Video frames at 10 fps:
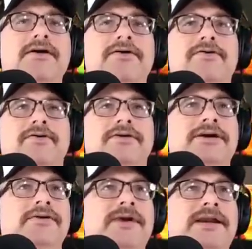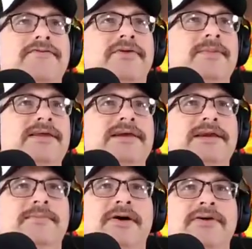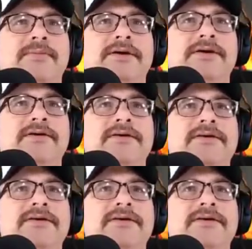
Oh! He waited for me and then he pounded me.